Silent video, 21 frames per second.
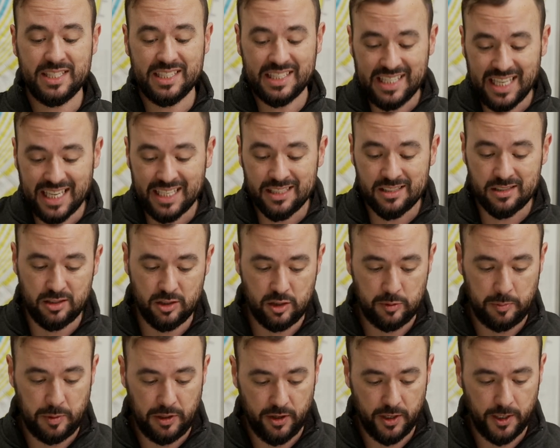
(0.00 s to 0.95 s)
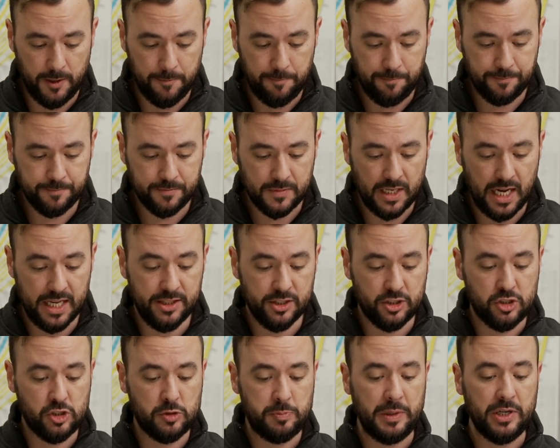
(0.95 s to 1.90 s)
is against the Spirit, and
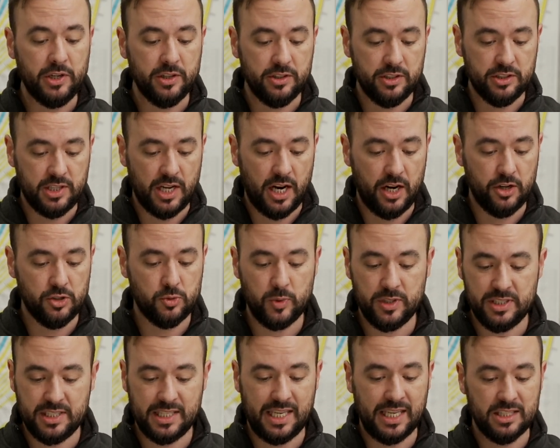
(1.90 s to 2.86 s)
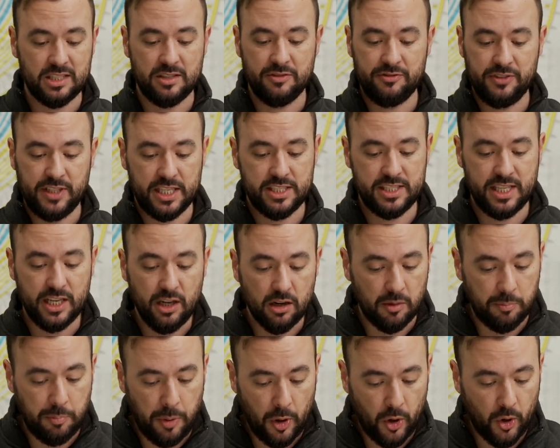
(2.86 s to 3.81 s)
the Spirit desires what is against the flesh. They
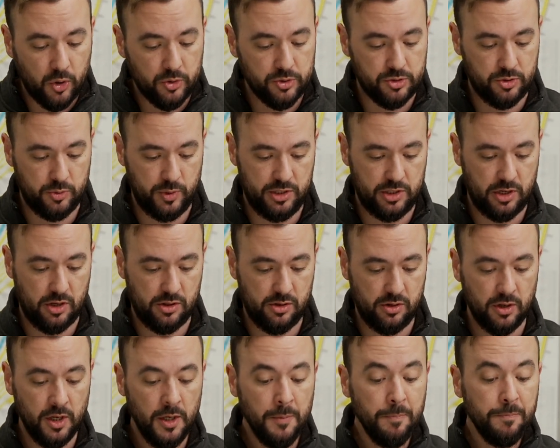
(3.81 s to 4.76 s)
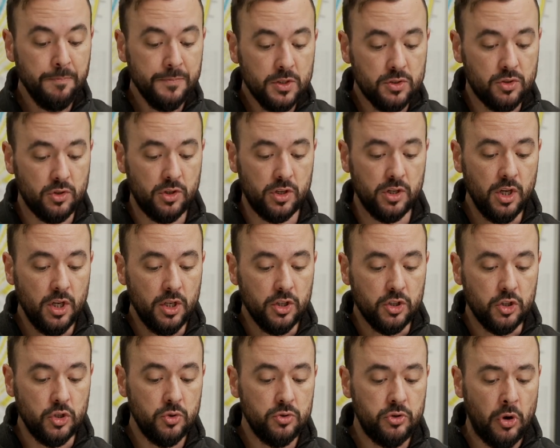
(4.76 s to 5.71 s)
are opposed to each other, so that
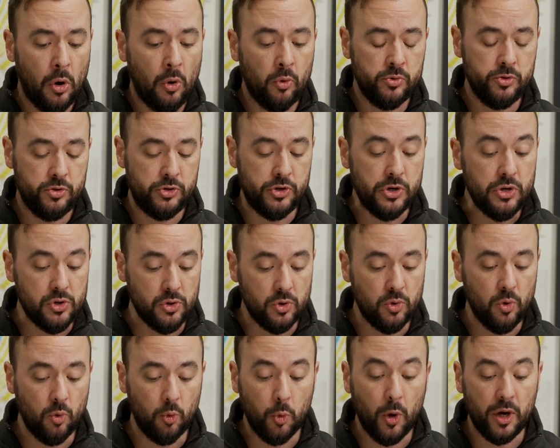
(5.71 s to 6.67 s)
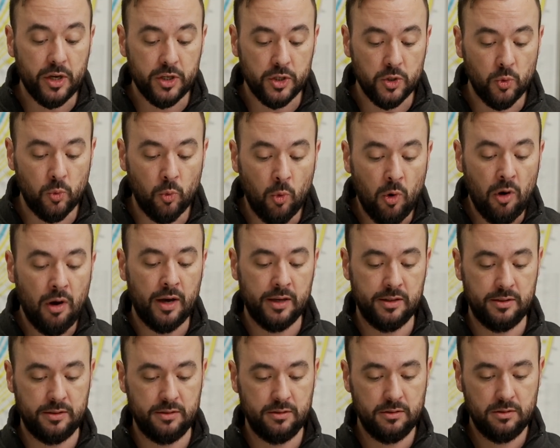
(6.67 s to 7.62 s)
you don't do what you
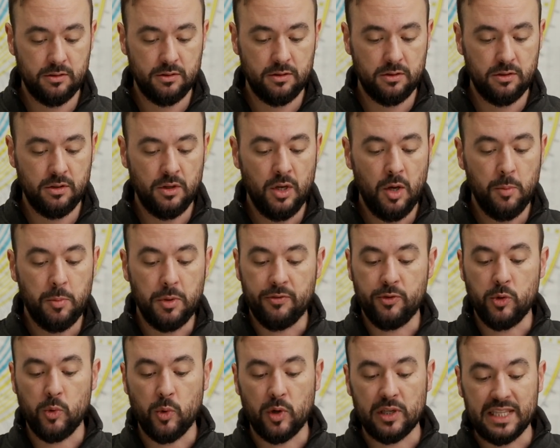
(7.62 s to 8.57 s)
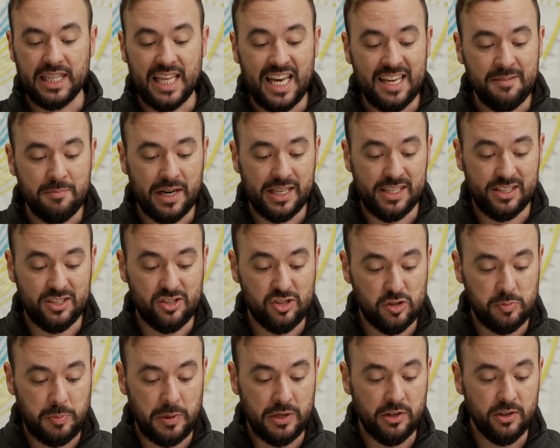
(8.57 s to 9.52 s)
want. But if you are led by the
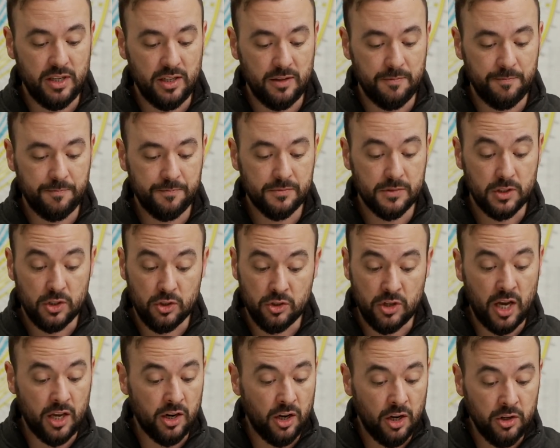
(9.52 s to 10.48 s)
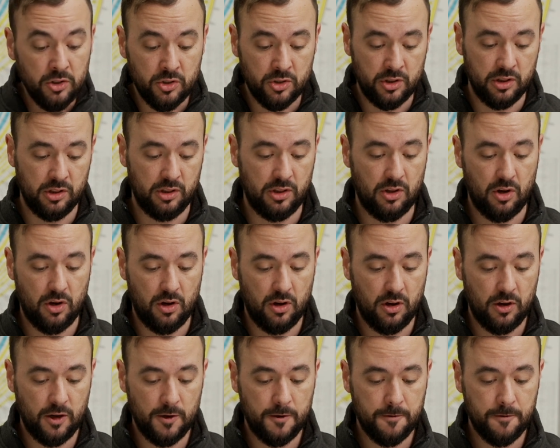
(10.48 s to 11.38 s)
Spirit, you're not under the law.